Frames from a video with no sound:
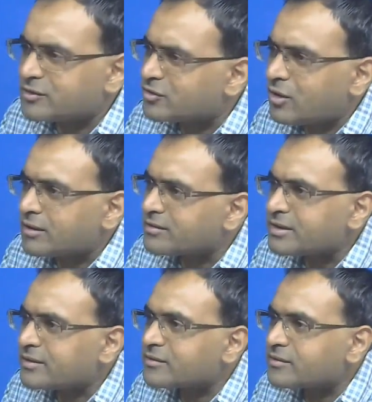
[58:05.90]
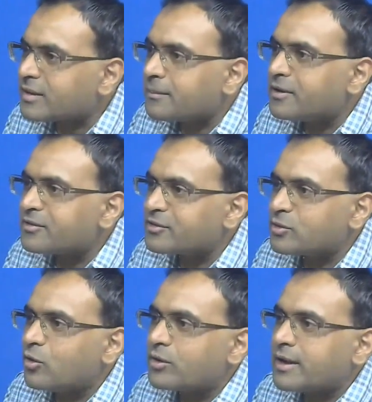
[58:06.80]
That's all. Sequence of numbers.
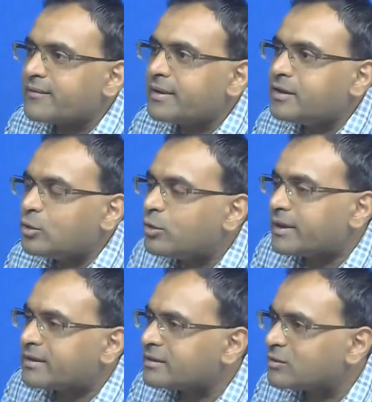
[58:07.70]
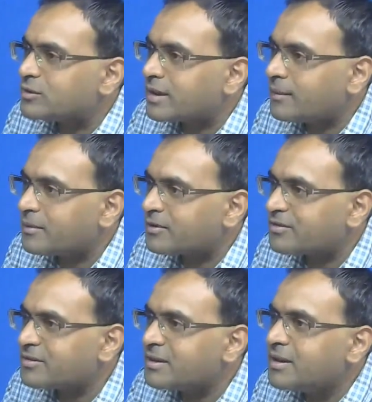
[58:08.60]
You don't have any unit to the
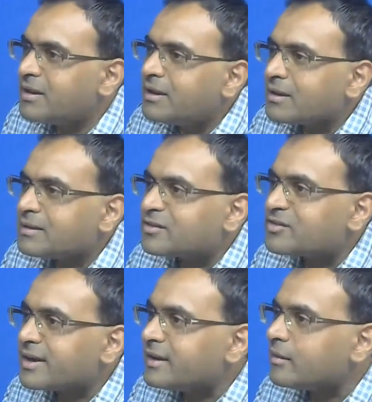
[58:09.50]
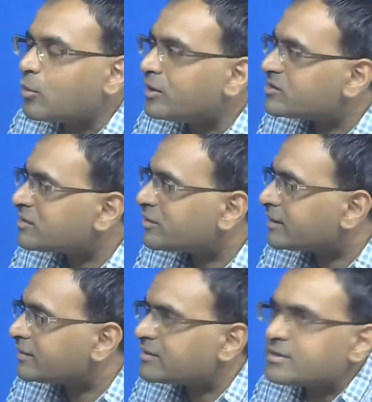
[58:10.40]
numbers. That's the idea about digital
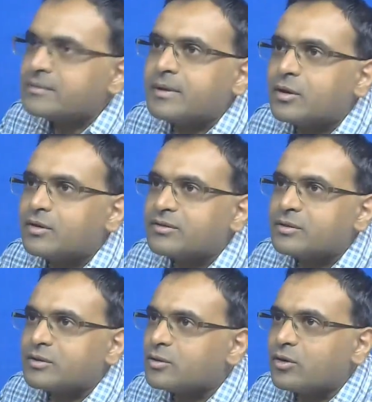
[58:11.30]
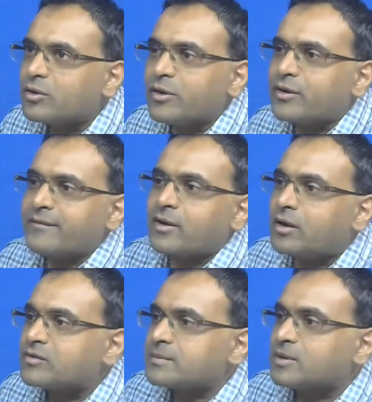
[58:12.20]
frequency, because we don't have a
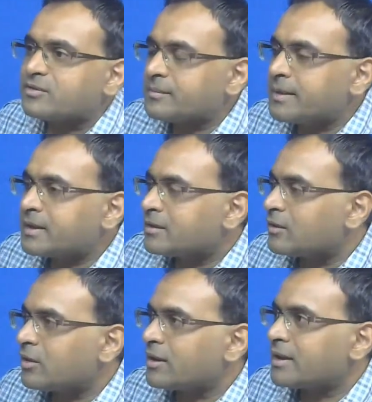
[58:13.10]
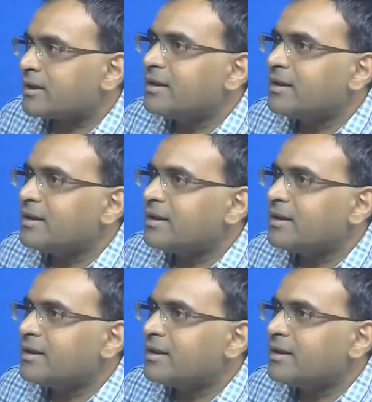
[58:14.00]
concept of a meter or a